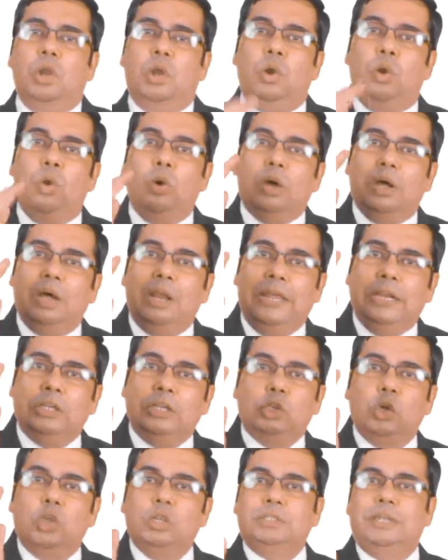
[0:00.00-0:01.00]
local
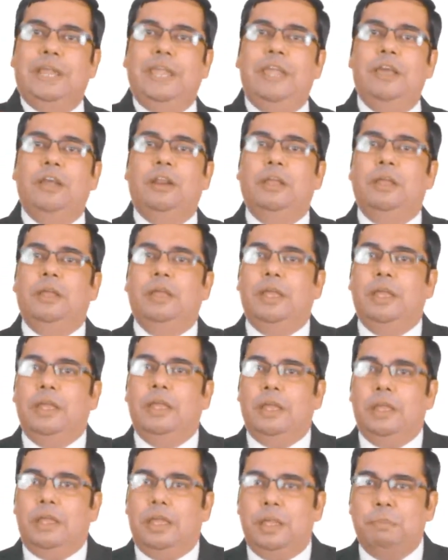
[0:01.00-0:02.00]
exhaust air,
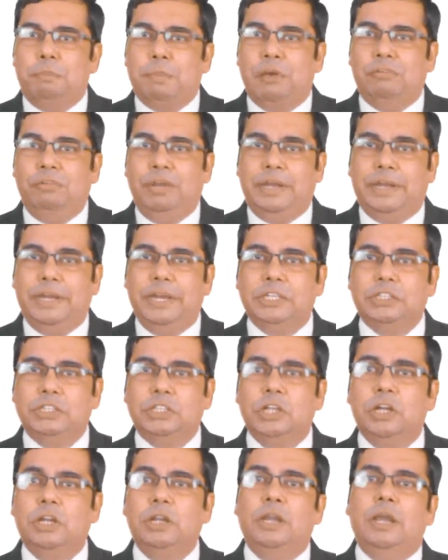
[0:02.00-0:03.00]
HEPA
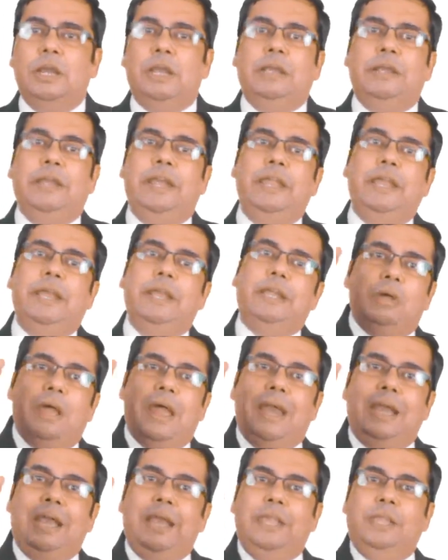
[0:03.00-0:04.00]
filtration, dedicated
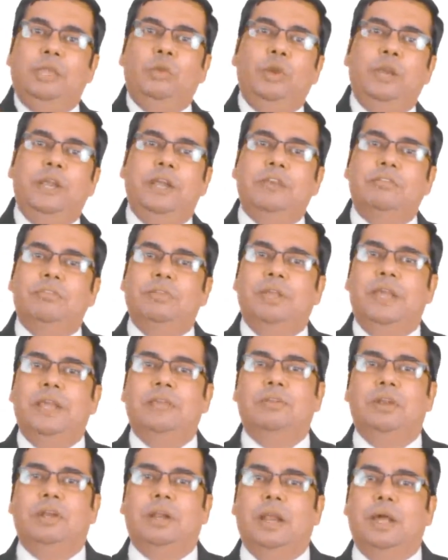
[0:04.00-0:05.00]
handling units,
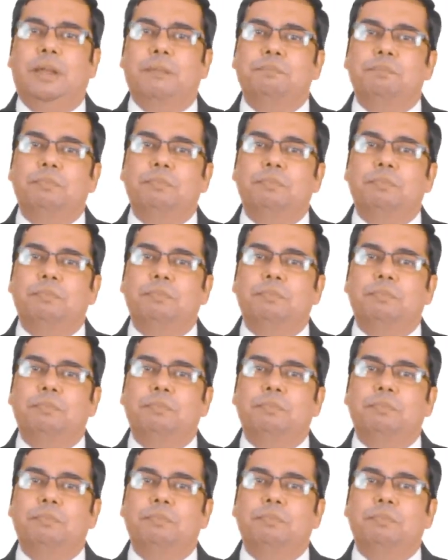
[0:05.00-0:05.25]
etc.